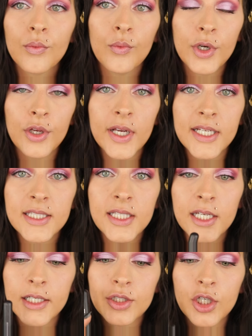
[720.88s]
what do you guys
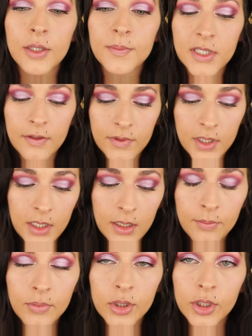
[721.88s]
think in terms of
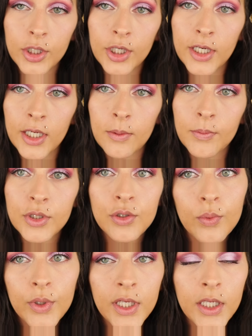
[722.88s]
the blurring
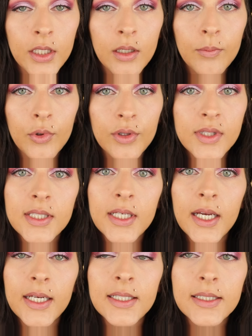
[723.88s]
between both
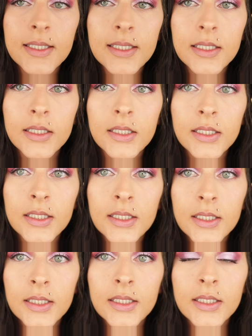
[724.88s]
sides?
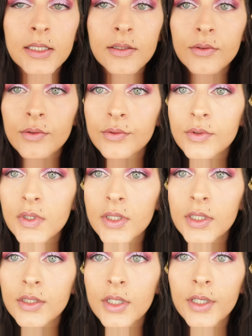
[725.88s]
So I'm
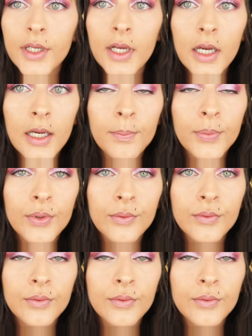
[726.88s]
gonna turn it up,